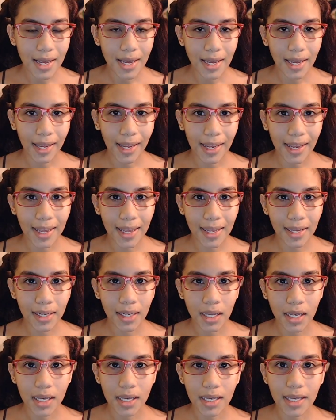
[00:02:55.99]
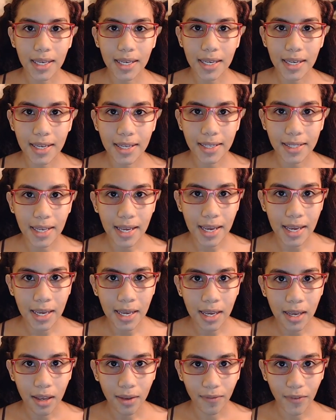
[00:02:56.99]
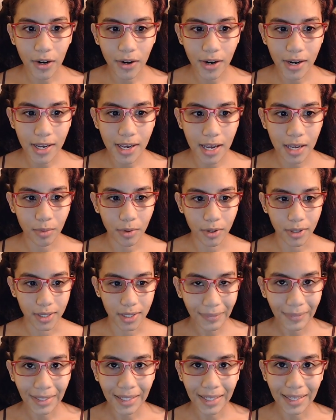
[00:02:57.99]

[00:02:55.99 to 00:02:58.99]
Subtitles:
and he is a very kind person.